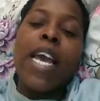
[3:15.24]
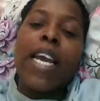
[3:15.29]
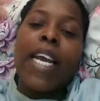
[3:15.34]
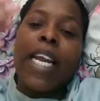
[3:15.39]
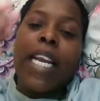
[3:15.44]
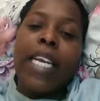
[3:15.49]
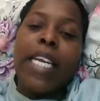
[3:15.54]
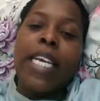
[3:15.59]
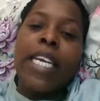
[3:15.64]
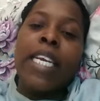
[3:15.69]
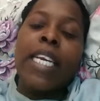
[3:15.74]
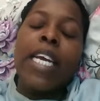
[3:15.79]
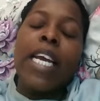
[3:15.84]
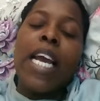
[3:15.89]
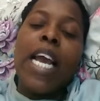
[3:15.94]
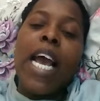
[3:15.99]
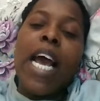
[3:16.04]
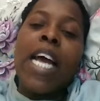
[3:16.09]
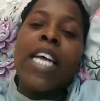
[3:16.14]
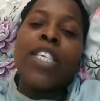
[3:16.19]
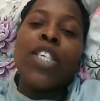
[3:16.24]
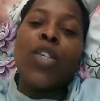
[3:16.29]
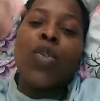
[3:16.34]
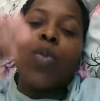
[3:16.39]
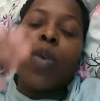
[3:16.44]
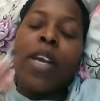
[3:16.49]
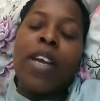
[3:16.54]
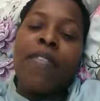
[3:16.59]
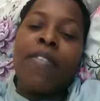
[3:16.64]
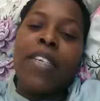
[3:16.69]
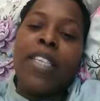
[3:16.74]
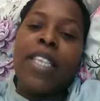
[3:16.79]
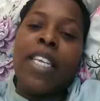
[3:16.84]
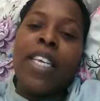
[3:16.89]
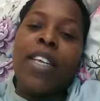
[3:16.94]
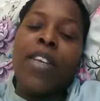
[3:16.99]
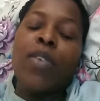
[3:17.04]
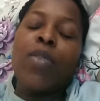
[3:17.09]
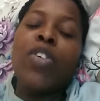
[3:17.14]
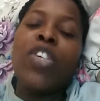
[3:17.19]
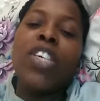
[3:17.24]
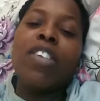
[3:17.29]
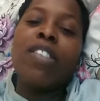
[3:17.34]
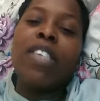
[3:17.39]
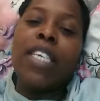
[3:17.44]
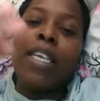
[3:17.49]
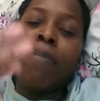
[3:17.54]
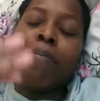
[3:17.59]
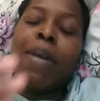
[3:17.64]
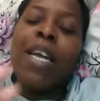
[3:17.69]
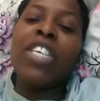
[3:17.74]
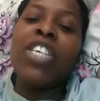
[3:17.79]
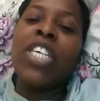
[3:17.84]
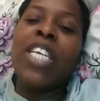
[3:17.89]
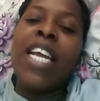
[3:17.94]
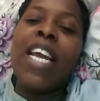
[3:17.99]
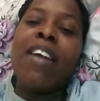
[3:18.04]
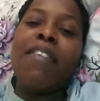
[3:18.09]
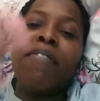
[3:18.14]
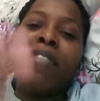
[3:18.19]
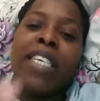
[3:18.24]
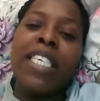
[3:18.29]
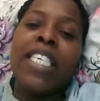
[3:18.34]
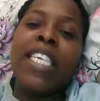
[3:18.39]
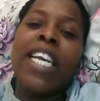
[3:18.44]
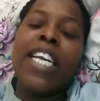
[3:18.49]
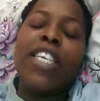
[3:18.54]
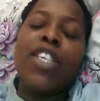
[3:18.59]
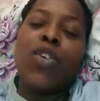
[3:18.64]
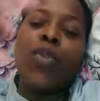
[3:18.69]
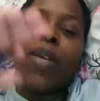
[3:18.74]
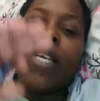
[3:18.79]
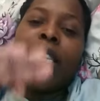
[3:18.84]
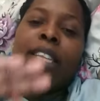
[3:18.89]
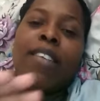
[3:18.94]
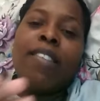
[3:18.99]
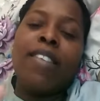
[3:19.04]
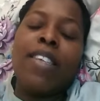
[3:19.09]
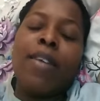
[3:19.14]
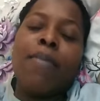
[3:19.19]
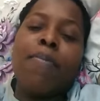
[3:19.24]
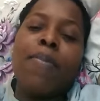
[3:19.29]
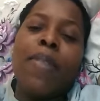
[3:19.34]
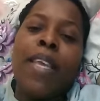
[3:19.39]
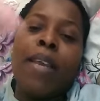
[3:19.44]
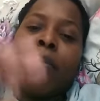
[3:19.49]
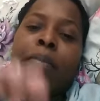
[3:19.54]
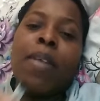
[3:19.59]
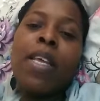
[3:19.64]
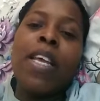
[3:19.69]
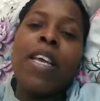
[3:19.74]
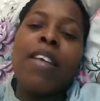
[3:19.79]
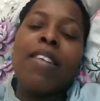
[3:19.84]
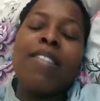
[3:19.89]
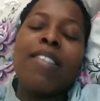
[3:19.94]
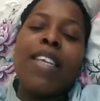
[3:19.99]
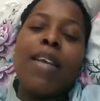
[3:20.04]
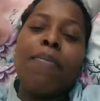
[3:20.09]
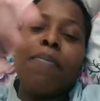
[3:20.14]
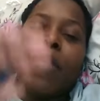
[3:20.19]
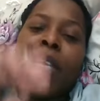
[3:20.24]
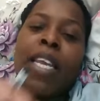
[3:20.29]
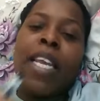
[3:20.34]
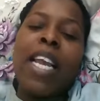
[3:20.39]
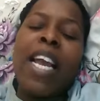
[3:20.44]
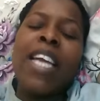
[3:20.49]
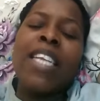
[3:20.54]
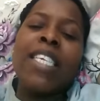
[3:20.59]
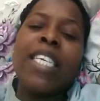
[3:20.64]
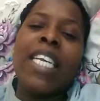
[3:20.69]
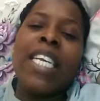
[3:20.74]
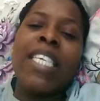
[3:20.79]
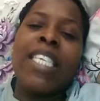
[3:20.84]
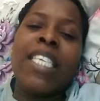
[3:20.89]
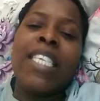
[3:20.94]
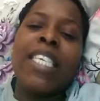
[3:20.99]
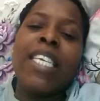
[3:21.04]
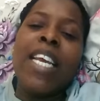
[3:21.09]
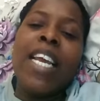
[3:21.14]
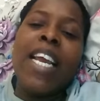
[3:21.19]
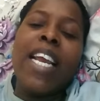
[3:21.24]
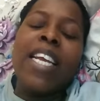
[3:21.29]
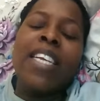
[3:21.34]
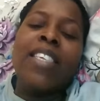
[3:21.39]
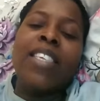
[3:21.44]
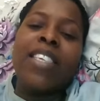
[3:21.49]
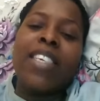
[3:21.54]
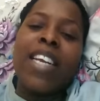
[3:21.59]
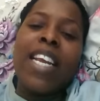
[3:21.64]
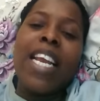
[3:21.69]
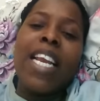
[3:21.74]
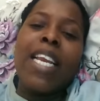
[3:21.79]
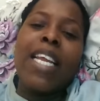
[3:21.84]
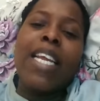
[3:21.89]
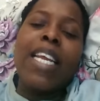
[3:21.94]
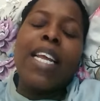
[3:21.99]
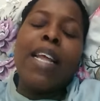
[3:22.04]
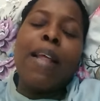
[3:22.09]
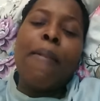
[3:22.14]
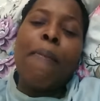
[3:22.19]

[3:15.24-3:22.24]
clean, and do everything. Just imagine every day doing the same thing, and it really